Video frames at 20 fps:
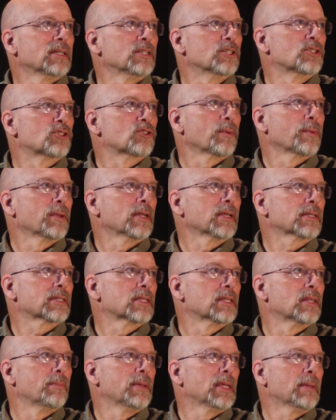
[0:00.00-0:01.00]
distribute it
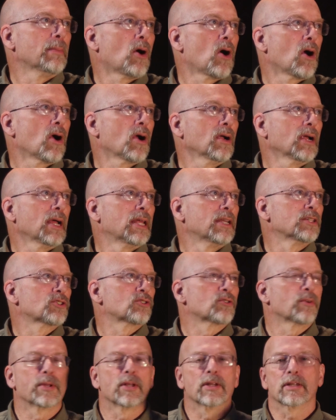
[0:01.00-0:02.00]
to the B bar, and
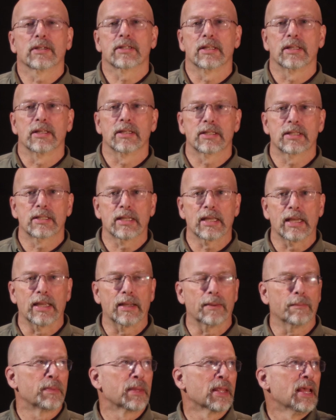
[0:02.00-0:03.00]
distribute it to the
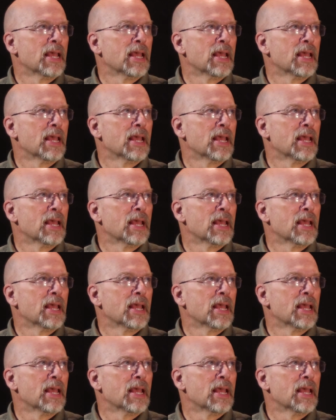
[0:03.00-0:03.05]
C.